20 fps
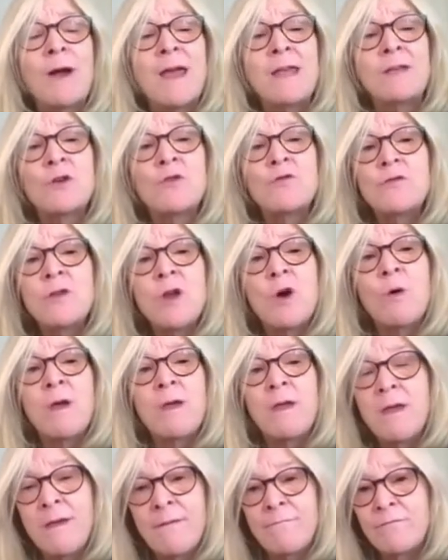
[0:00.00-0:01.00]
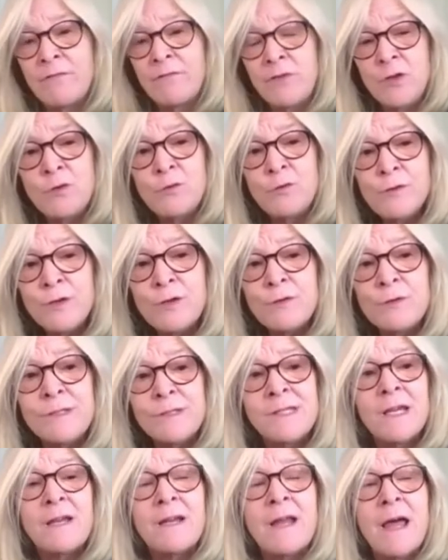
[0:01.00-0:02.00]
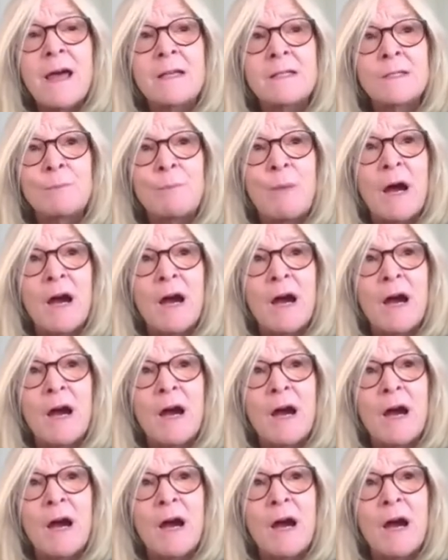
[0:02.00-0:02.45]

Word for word: I don't know if you use it as